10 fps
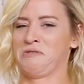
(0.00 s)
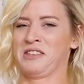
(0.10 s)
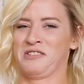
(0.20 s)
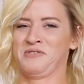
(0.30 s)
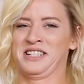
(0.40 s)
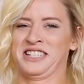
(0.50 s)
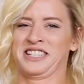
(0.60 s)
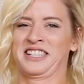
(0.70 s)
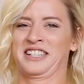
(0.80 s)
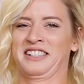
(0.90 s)
It was annoying. It
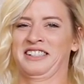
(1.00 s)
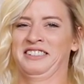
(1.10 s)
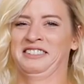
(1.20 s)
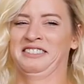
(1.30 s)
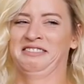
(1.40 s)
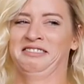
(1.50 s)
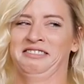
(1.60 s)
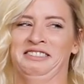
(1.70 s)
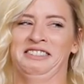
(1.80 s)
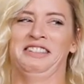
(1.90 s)
sounds like snails.